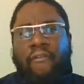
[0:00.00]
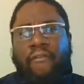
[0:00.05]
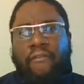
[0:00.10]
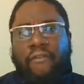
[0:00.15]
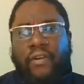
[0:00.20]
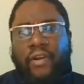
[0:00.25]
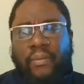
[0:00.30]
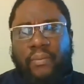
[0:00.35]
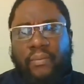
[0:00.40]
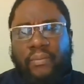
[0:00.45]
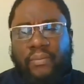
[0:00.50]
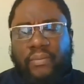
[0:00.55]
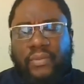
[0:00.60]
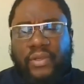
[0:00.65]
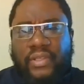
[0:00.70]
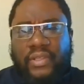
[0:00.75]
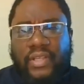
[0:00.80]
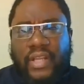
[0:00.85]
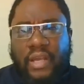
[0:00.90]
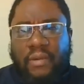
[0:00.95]
from
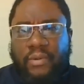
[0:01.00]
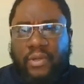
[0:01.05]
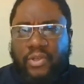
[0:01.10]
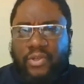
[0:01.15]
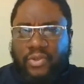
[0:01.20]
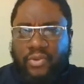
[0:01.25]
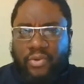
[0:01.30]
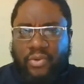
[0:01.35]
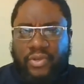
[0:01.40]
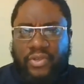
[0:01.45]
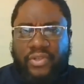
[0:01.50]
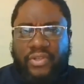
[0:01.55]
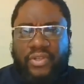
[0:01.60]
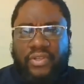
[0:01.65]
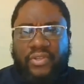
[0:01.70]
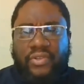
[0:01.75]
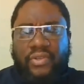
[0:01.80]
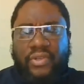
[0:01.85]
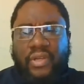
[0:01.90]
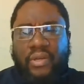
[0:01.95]
Islamic
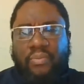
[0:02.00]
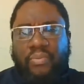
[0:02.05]
sources,